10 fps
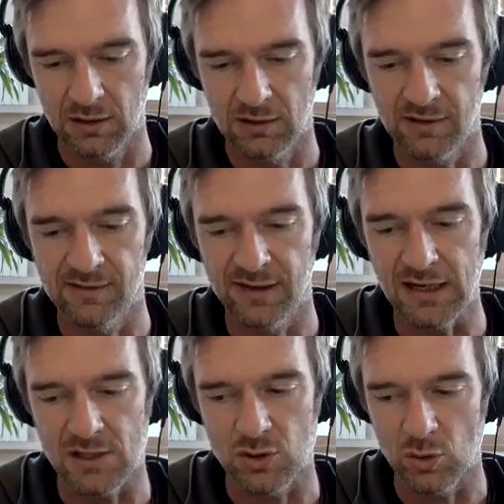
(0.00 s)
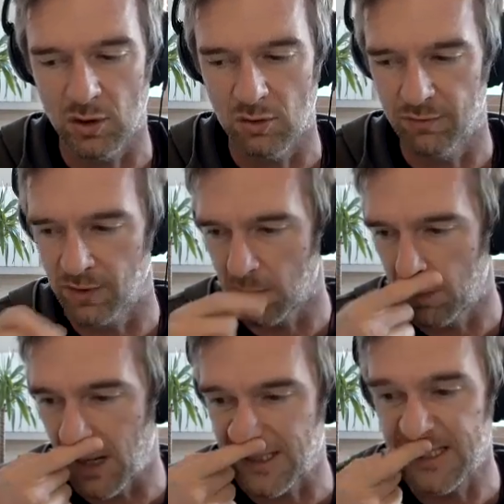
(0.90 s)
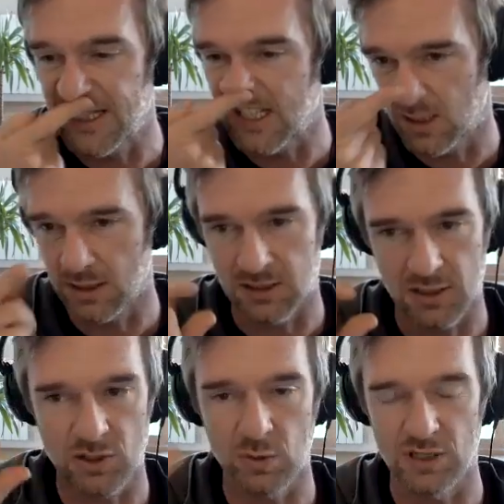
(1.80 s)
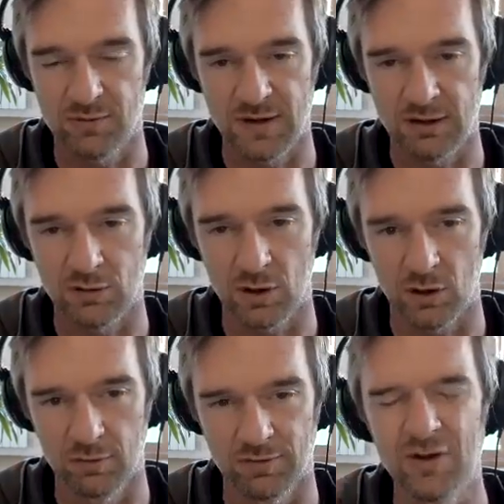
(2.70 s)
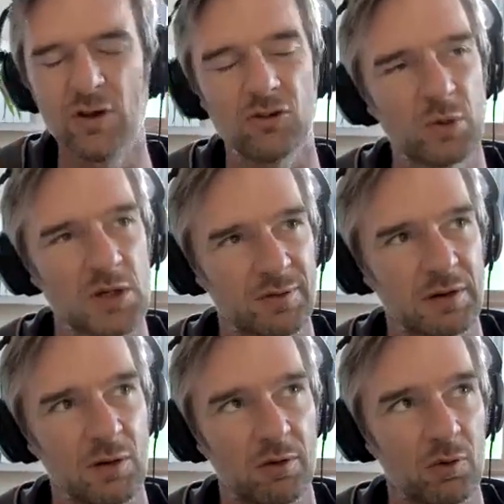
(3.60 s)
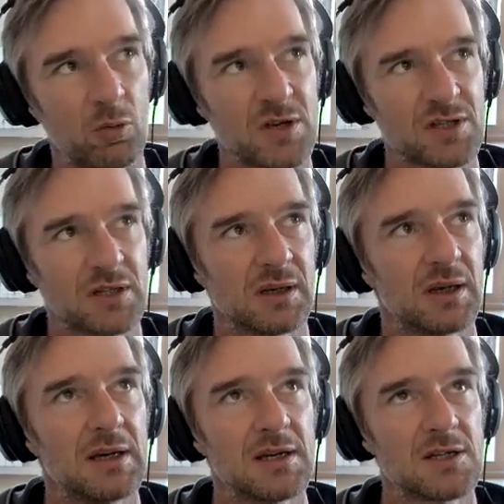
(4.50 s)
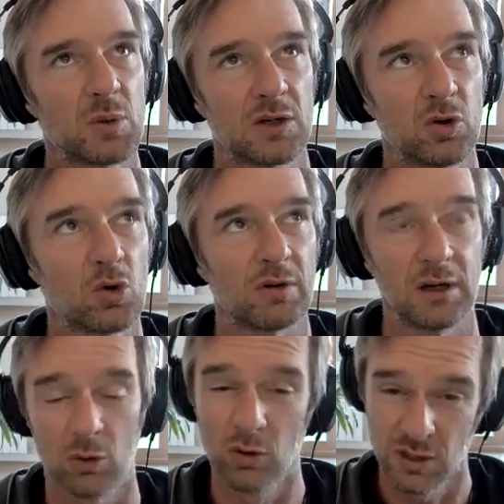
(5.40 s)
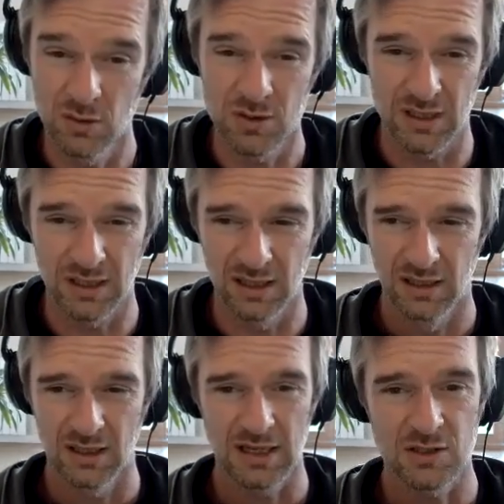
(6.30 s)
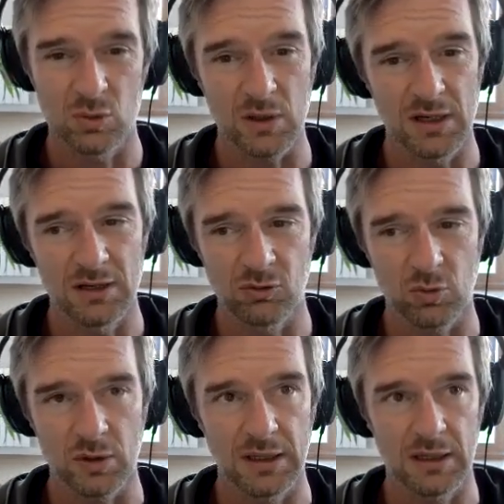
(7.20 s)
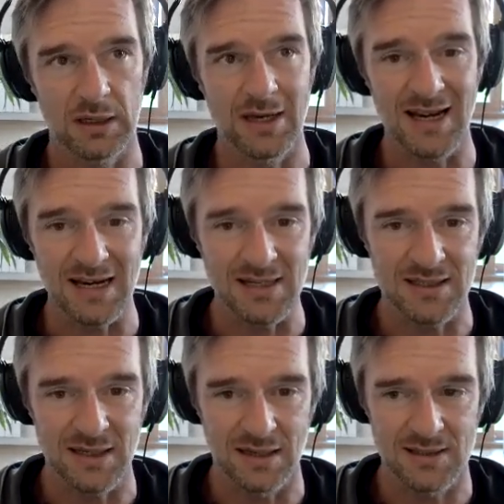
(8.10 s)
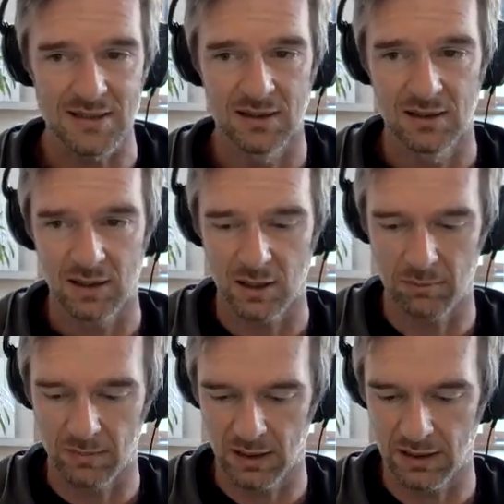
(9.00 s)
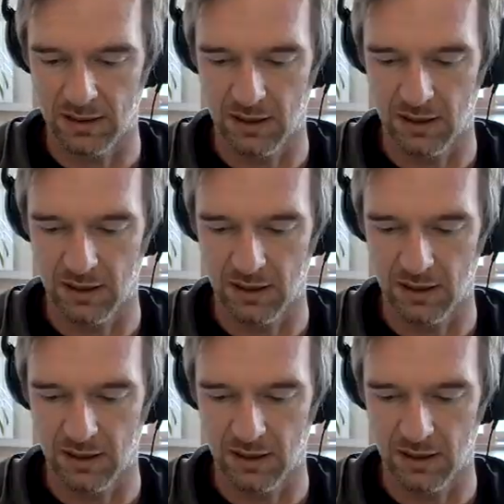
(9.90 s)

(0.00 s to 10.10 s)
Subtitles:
that sort of capacity to switch fear off, or not switch fear off, almost to ignore it or use it, is quite an asset. And